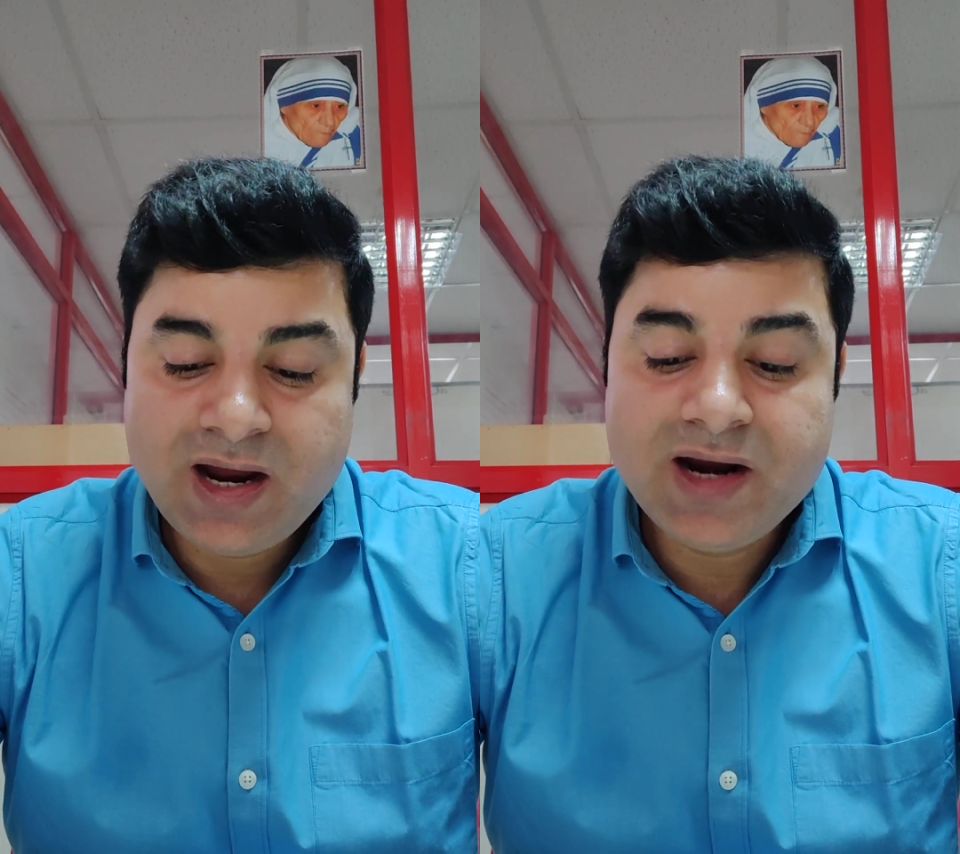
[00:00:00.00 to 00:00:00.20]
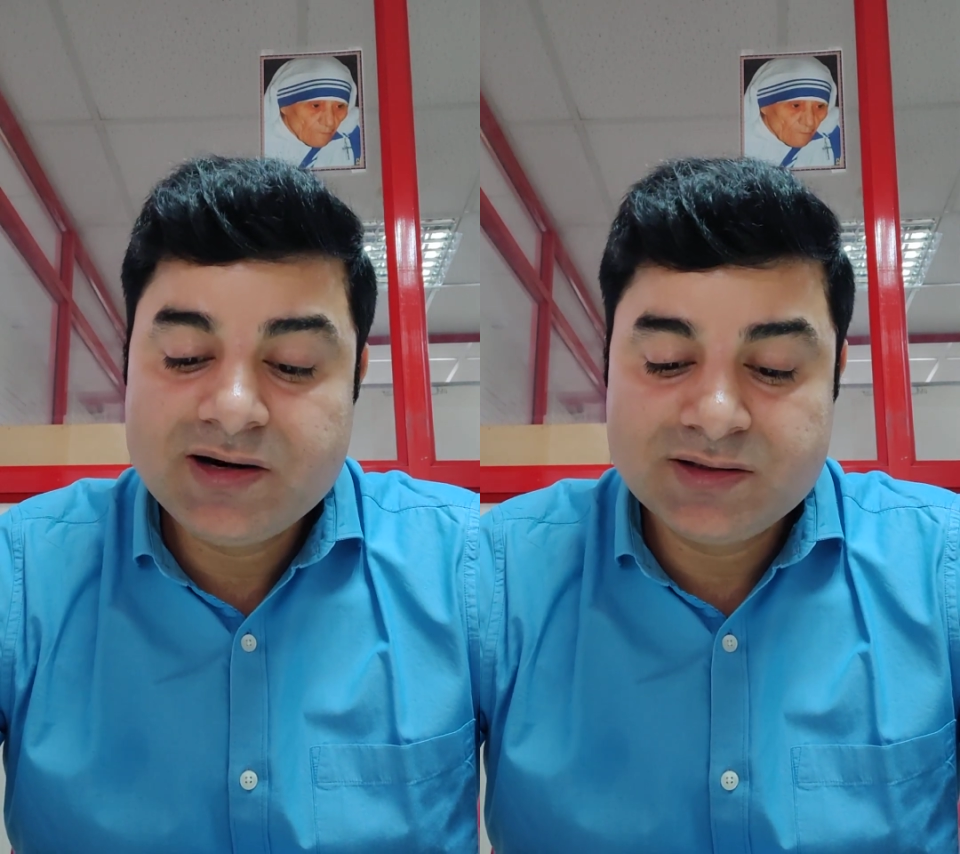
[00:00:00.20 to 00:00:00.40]

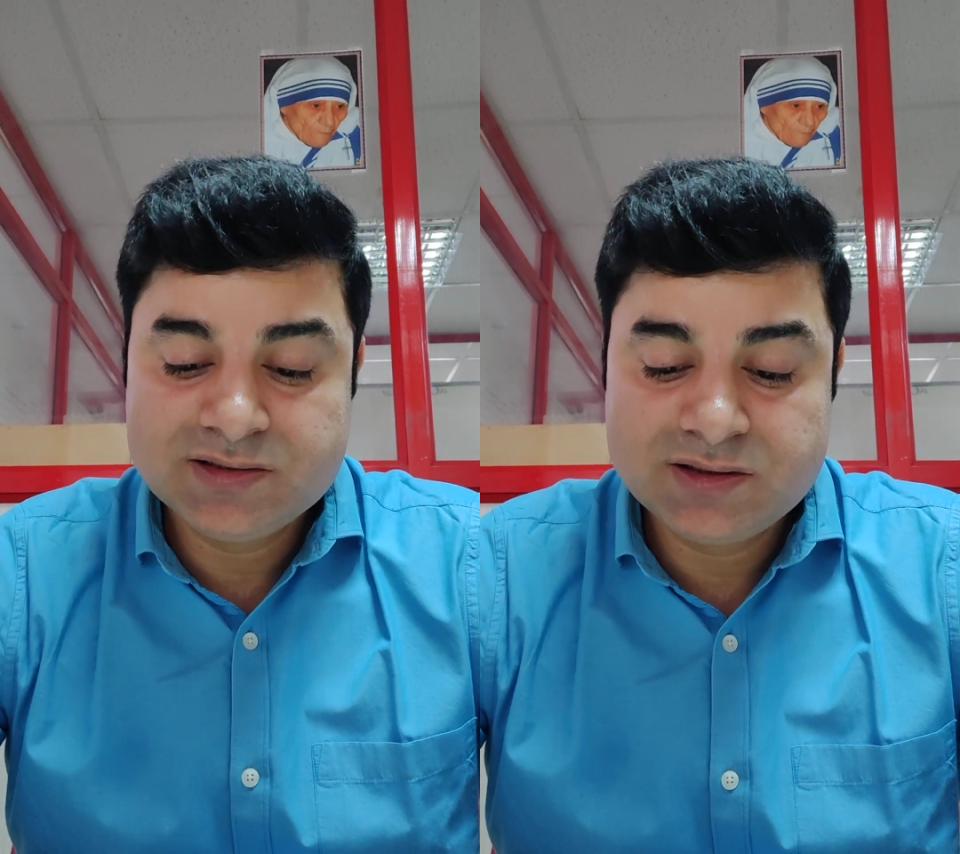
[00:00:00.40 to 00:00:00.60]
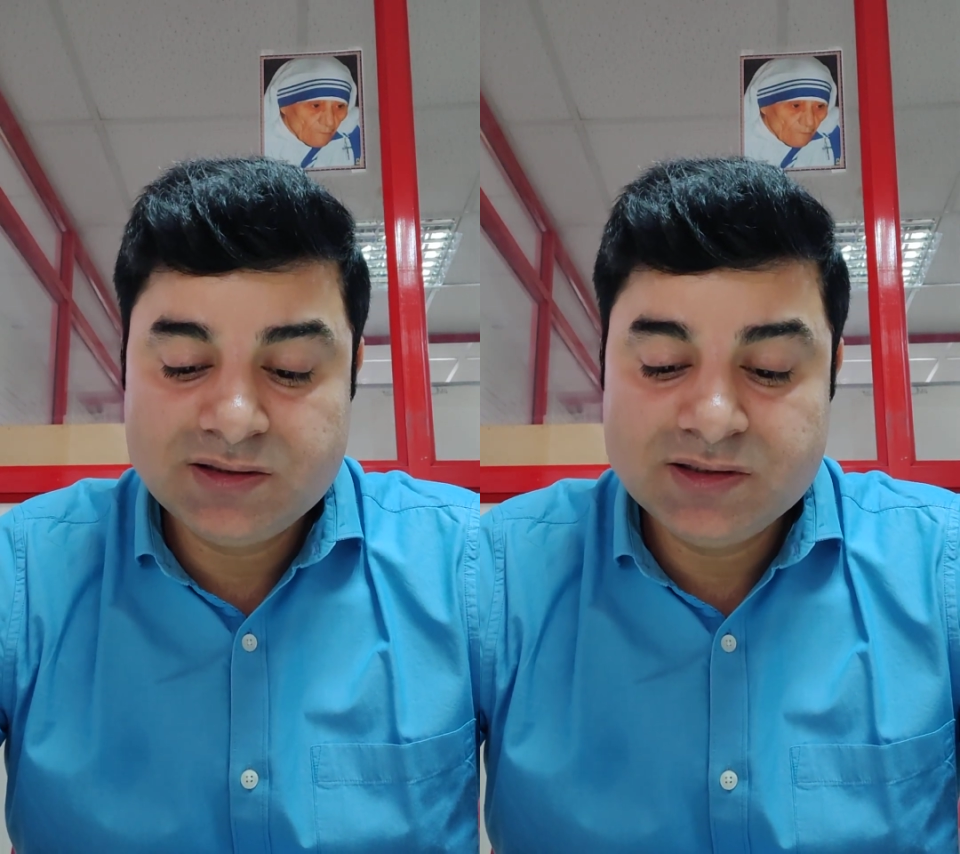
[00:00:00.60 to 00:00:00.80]
and
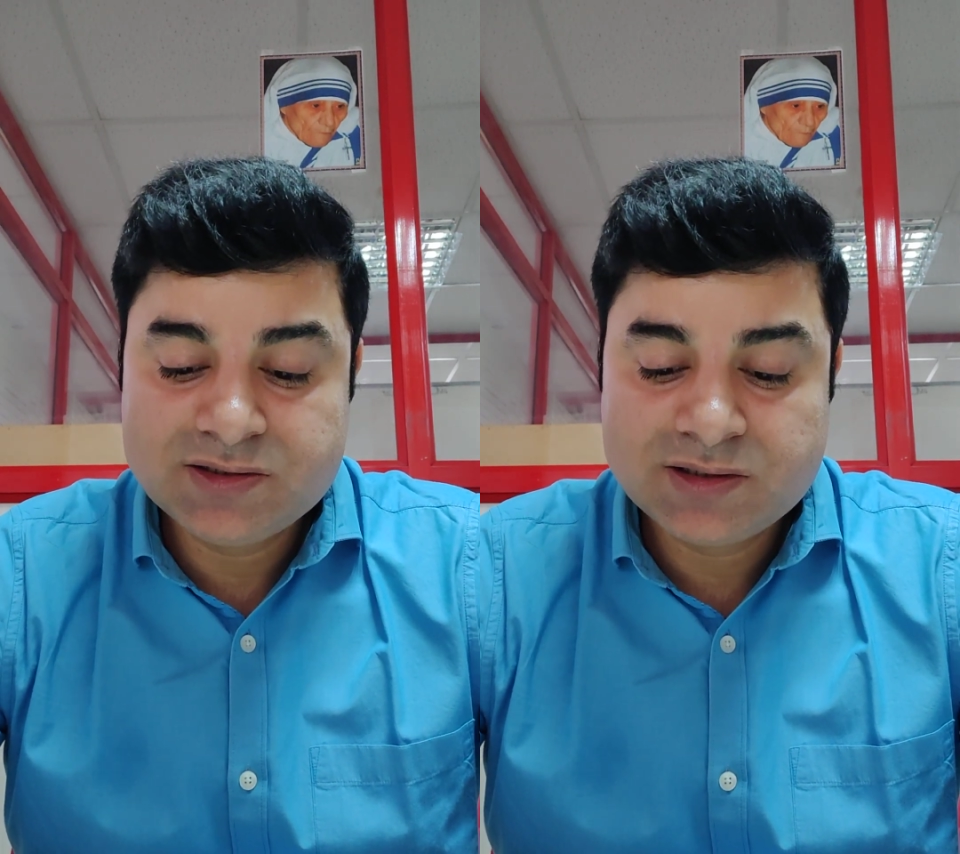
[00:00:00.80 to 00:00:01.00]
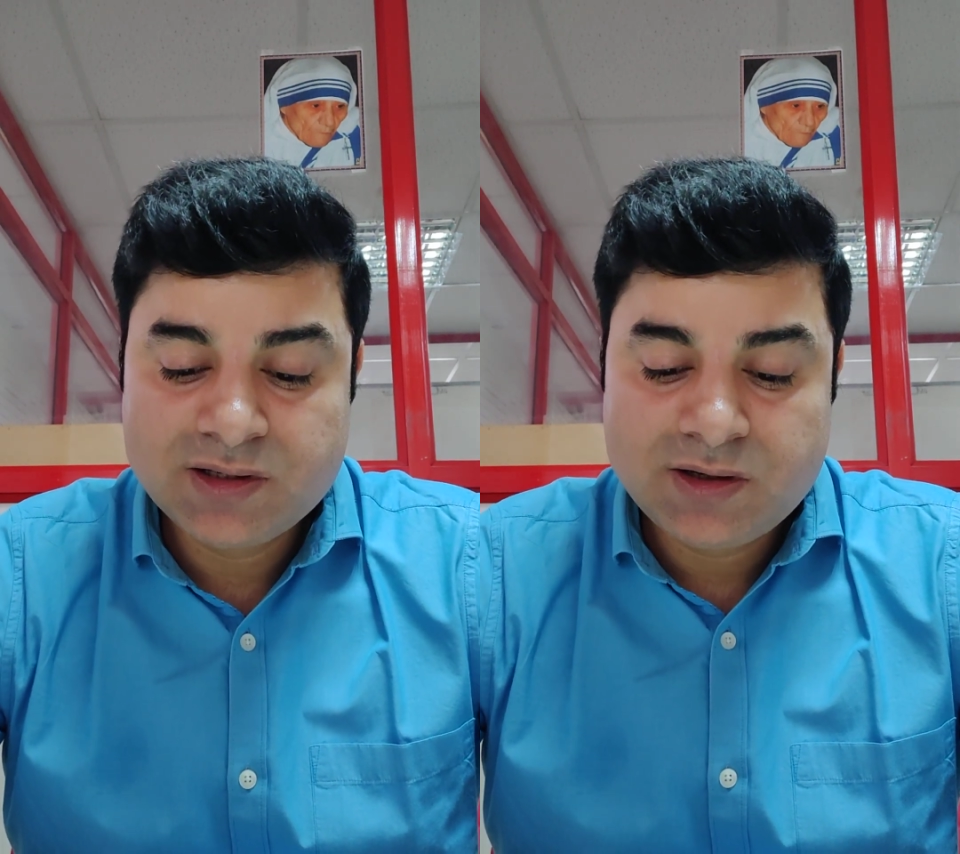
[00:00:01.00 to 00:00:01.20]

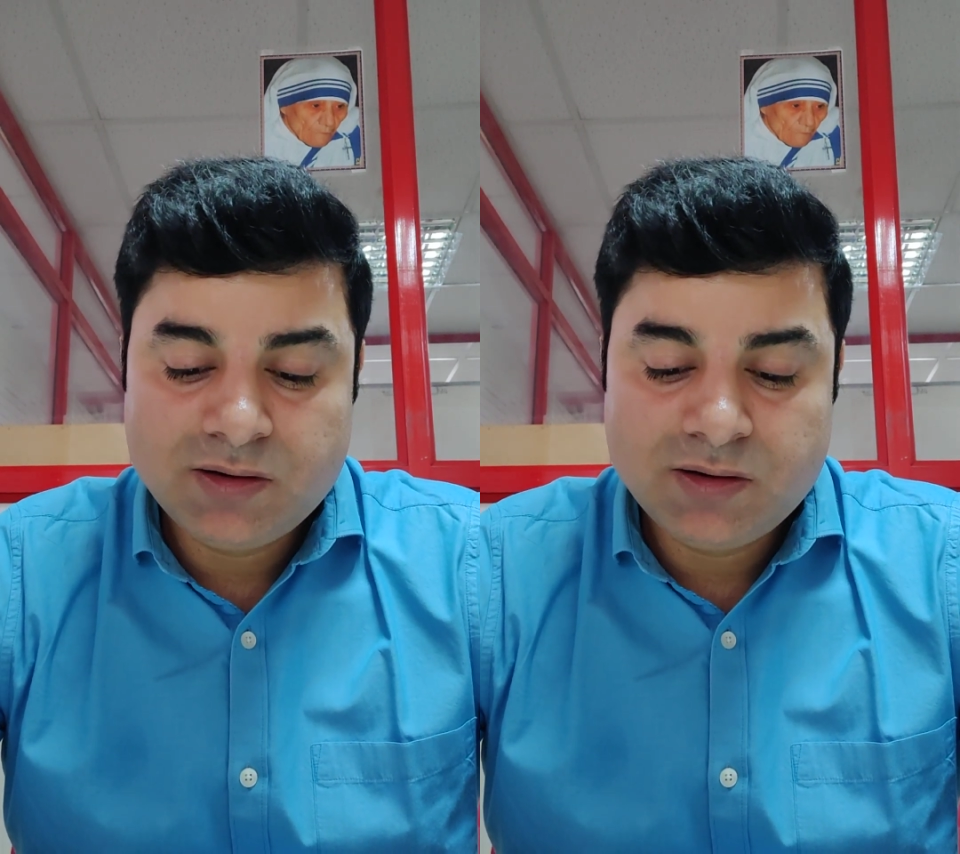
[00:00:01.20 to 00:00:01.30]
results.